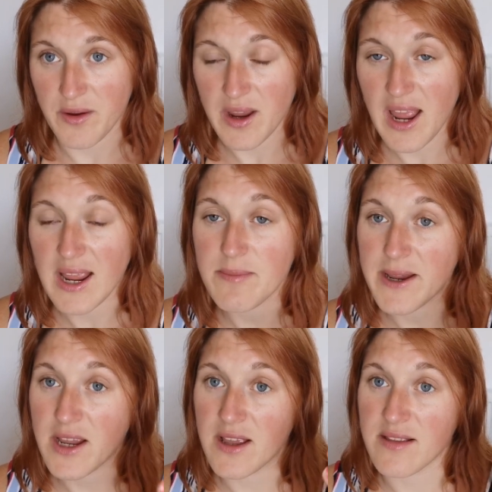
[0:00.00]
okay,
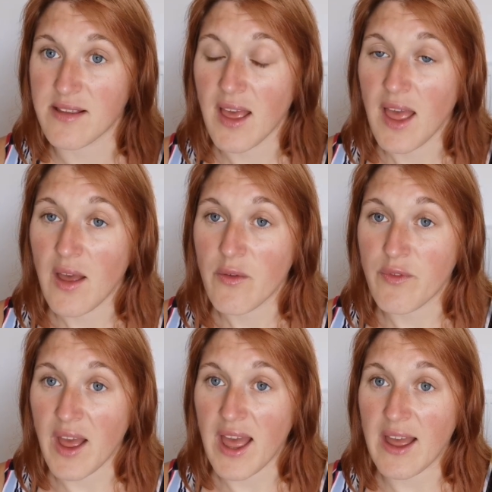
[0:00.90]
because
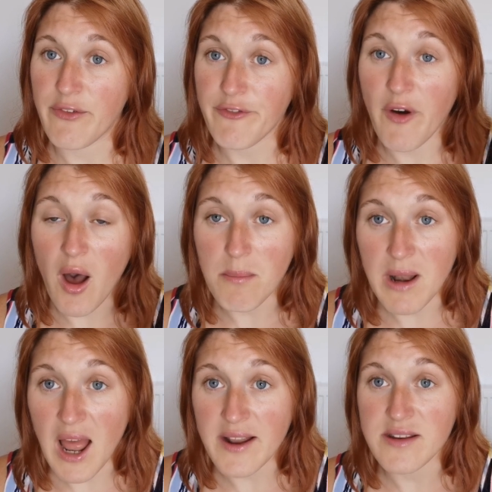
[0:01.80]
their
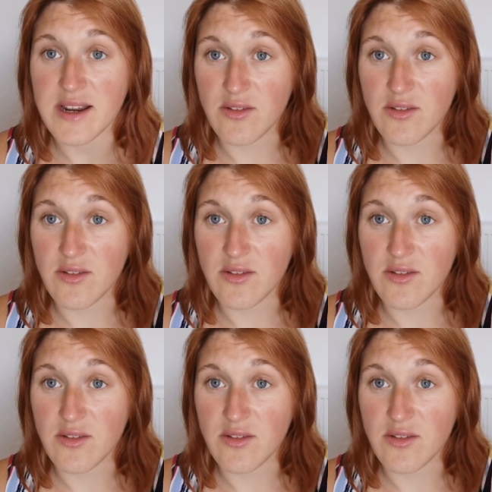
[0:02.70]
farmland